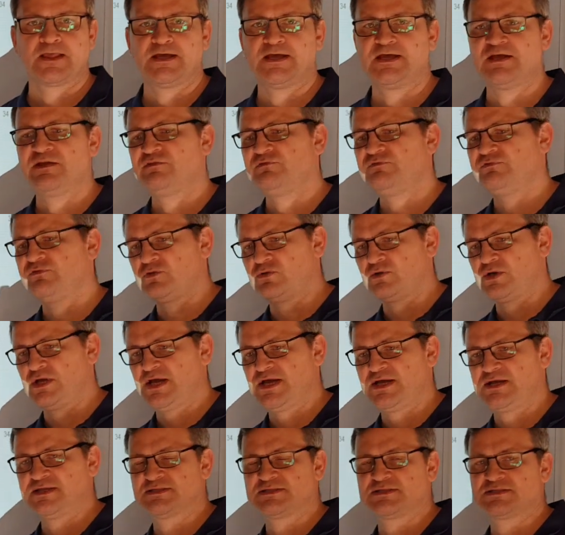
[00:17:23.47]

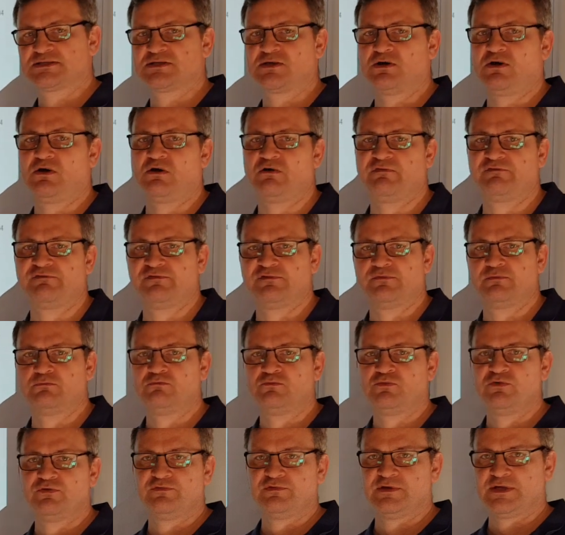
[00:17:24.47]
influence of
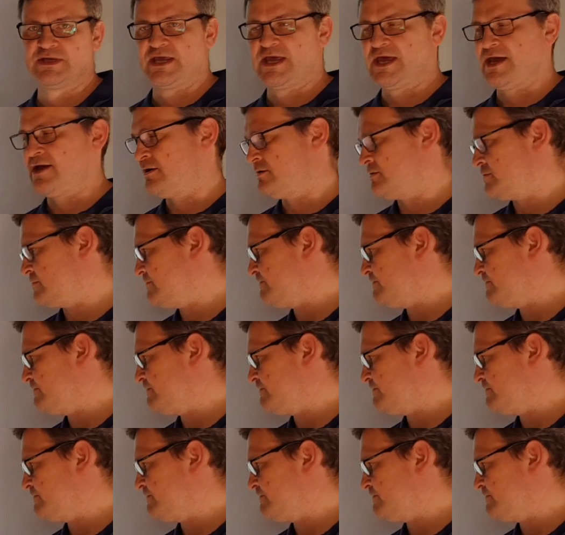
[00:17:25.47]
moving air.